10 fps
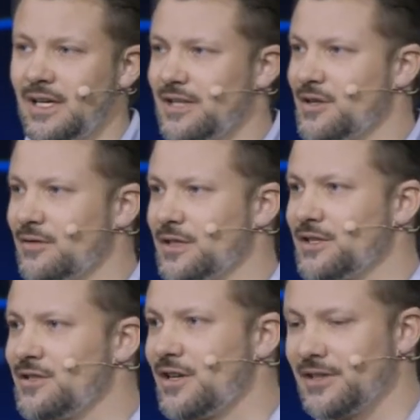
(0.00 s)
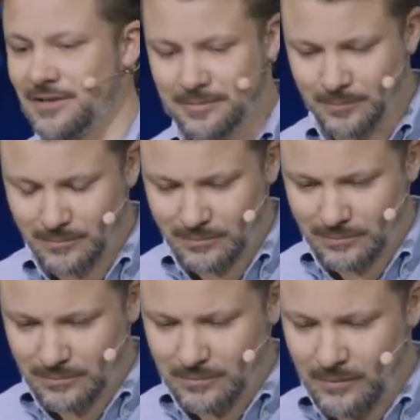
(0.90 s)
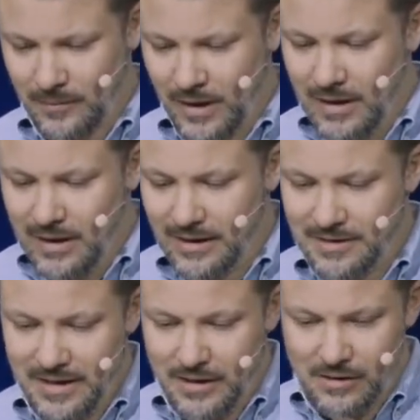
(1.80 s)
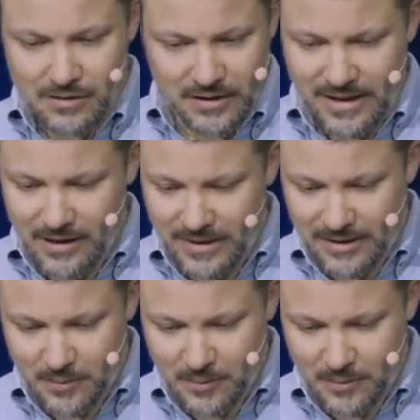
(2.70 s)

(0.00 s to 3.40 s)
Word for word: has already started. Let's take a look at how that's